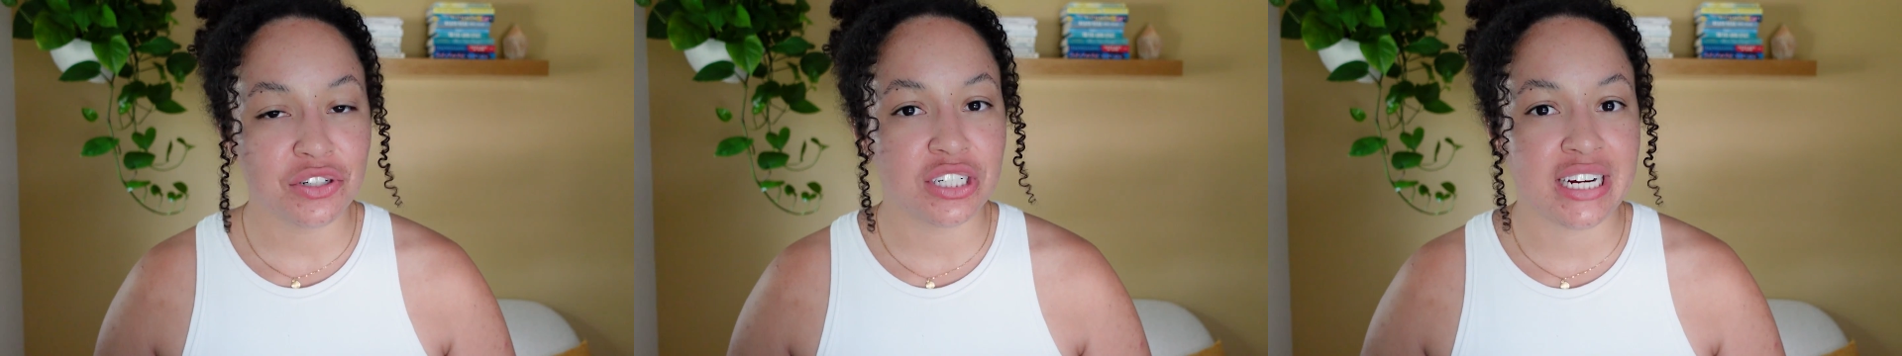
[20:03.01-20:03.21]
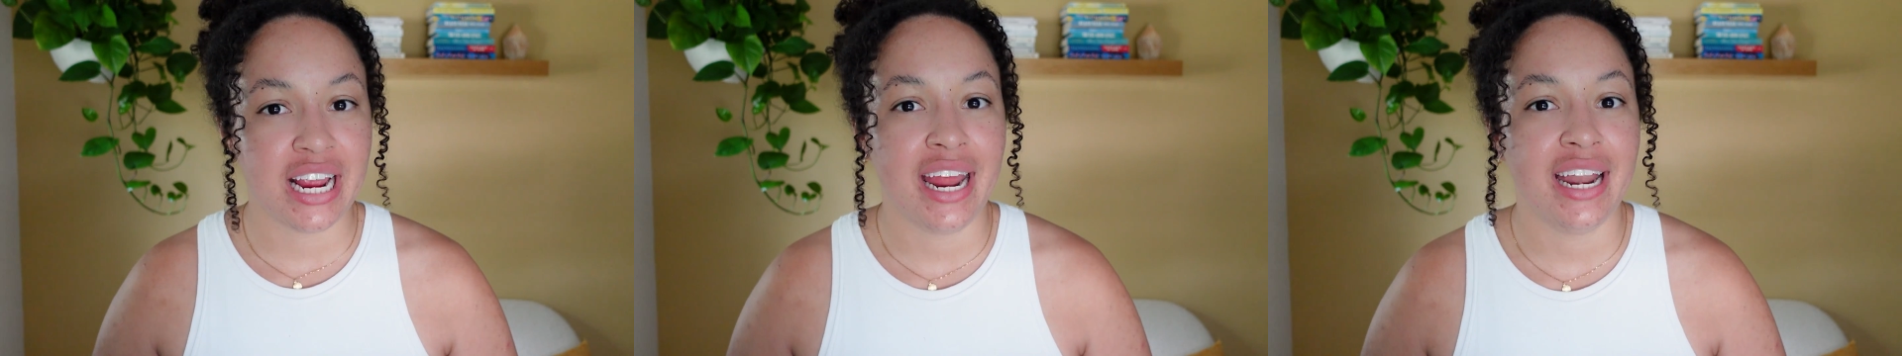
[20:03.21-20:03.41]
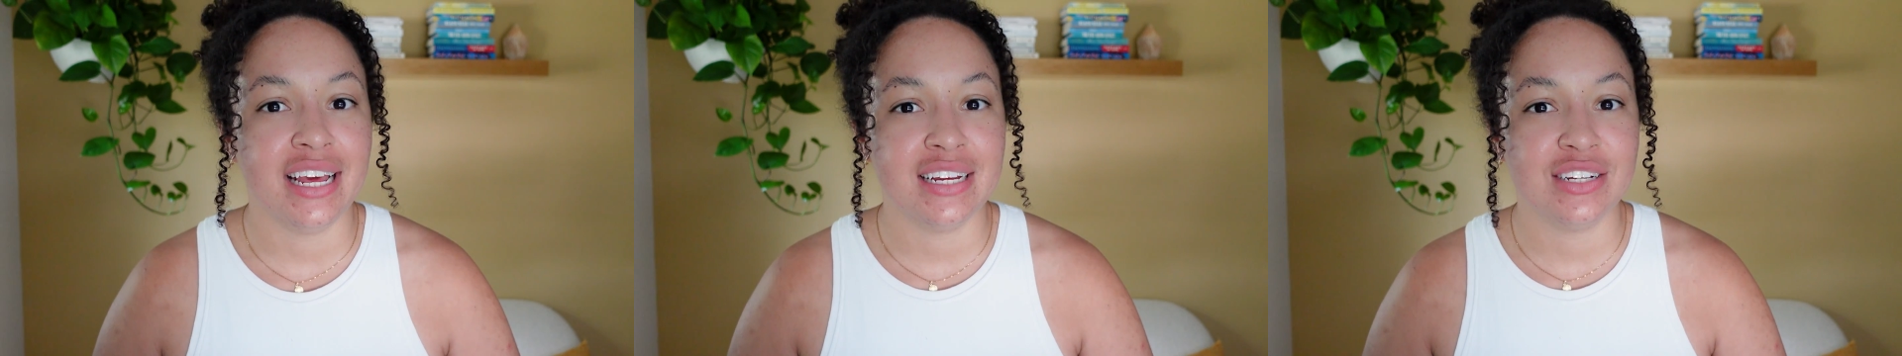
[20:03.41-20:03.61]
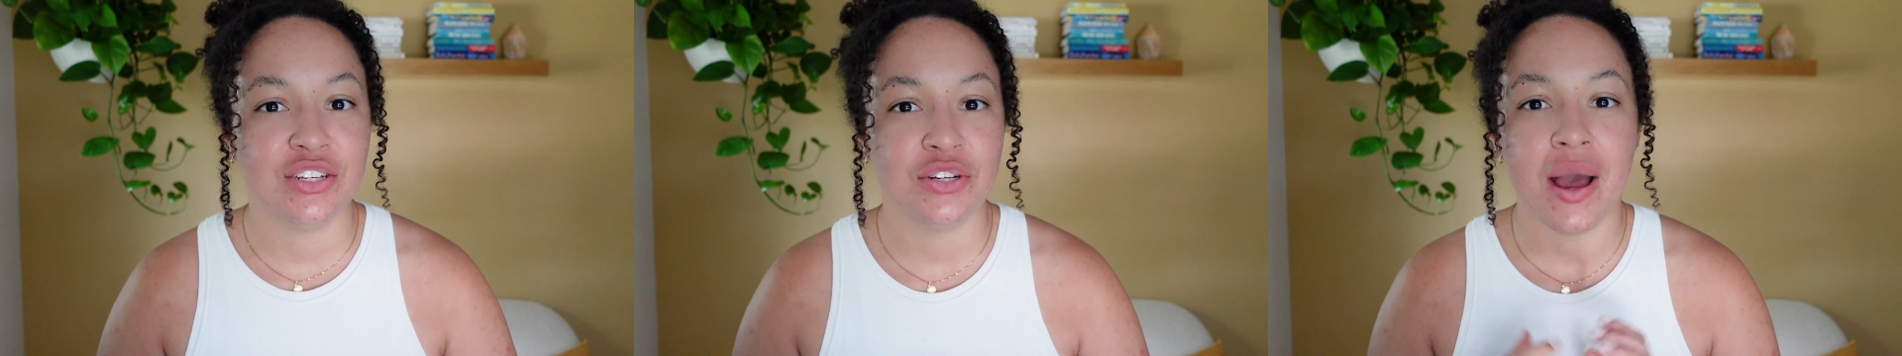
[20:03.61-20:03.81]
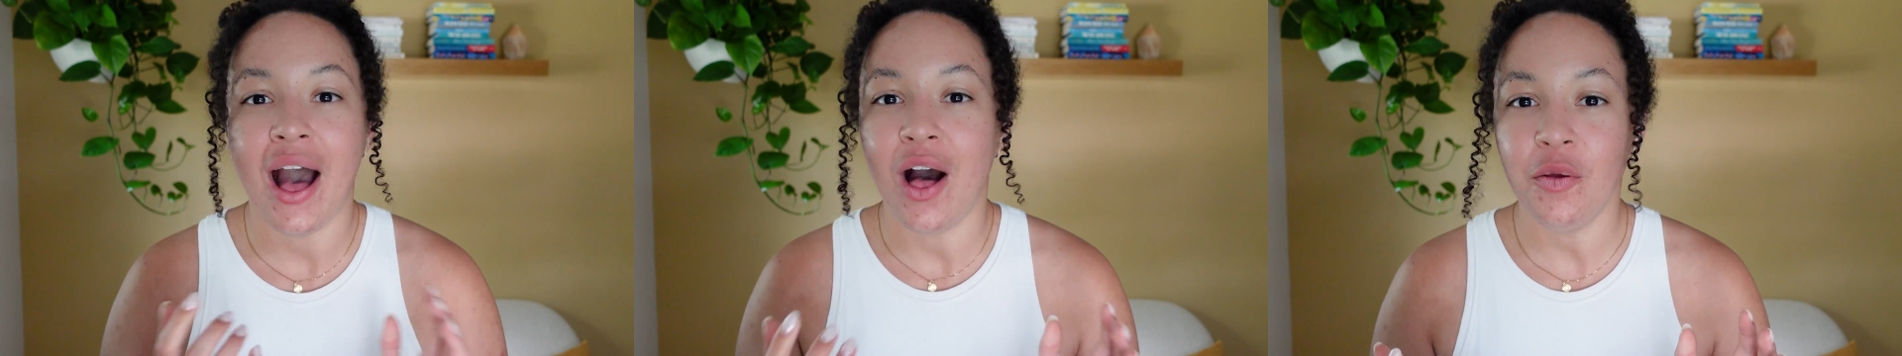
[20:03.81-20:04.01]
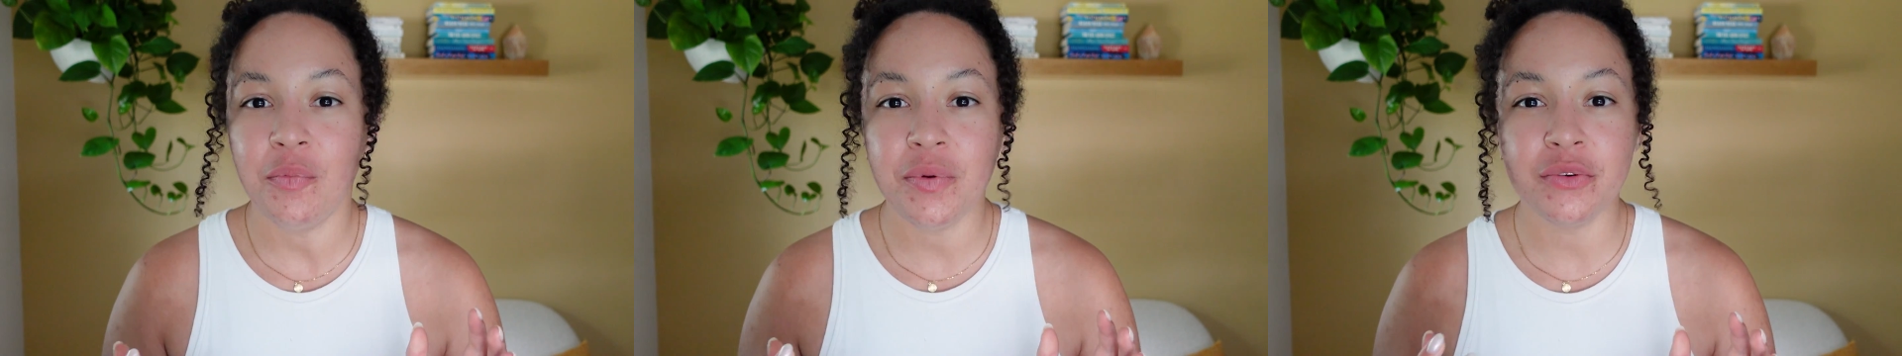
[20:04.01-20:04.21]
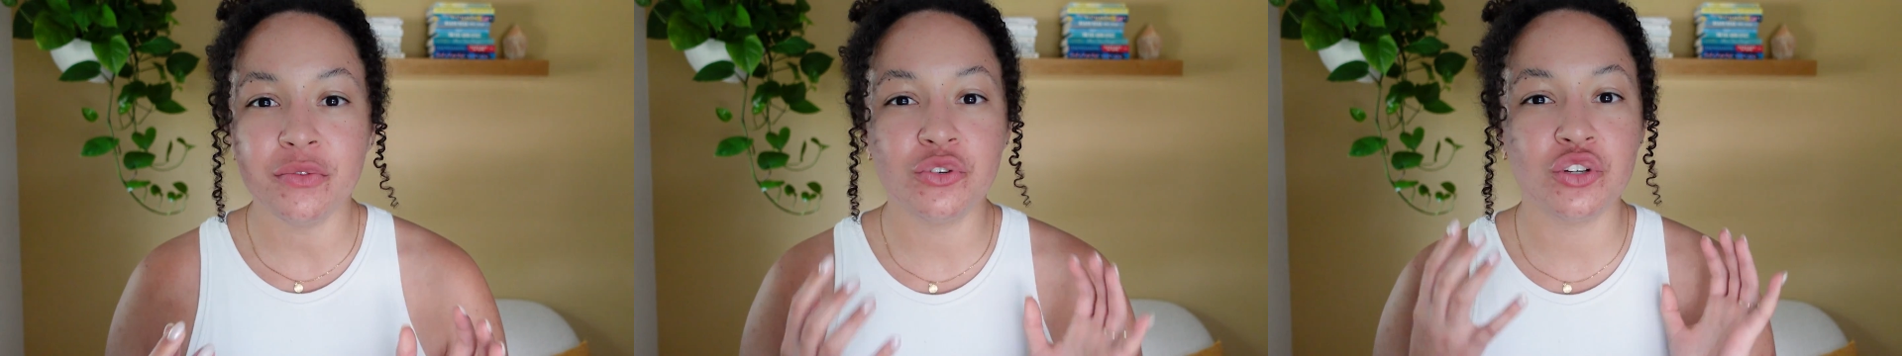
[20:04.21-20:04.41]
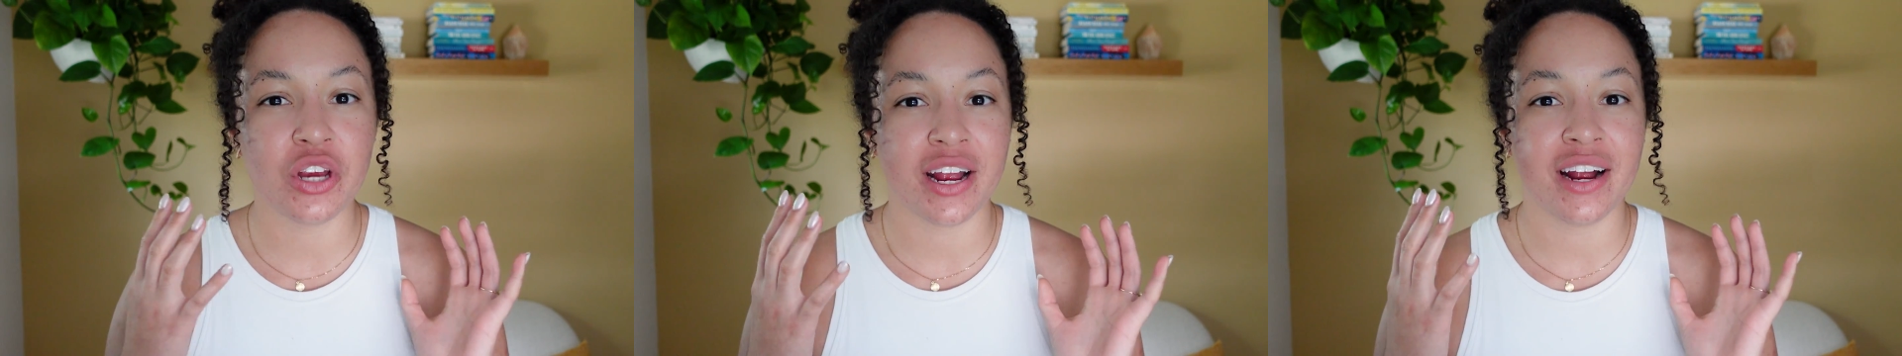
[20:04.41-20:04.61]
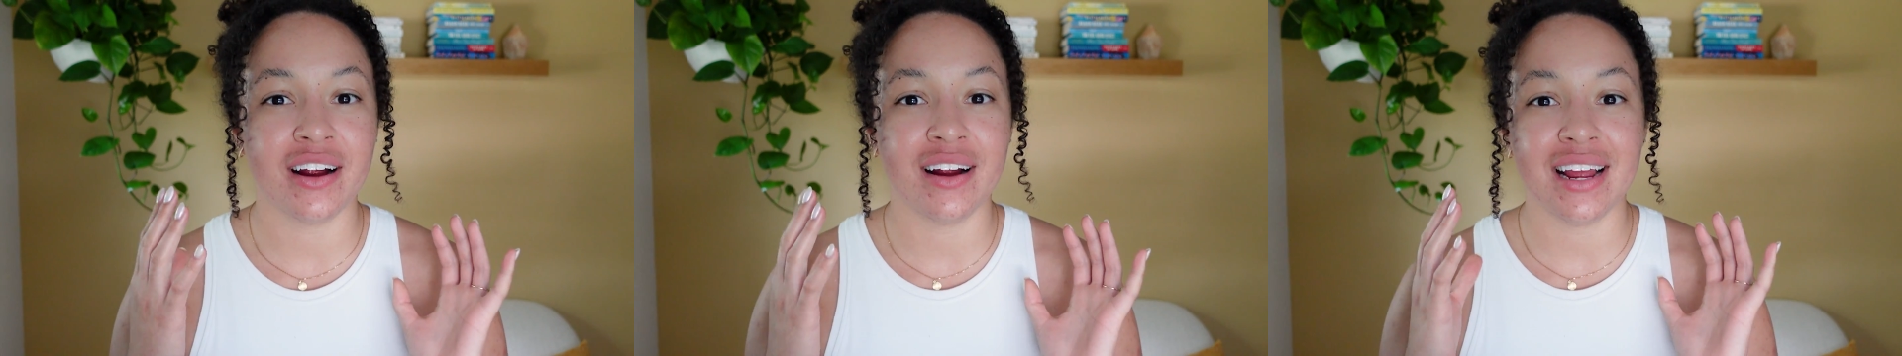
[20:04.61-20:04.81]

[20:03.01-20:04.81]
created to help you share